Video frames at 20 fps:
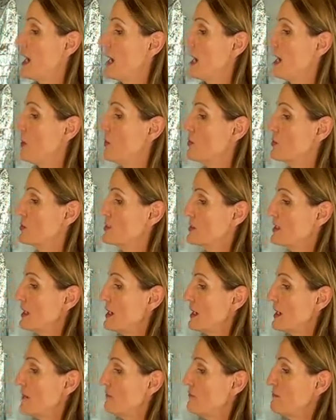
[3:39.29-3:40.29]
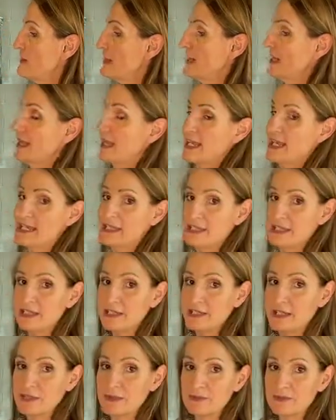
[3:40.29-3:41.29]
I also have my
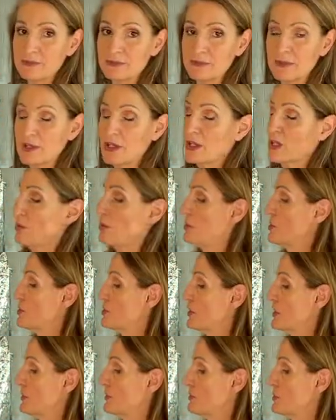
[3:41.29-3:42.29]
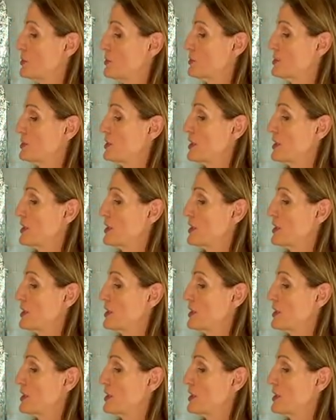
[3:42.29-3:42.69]
elastic, which I'll put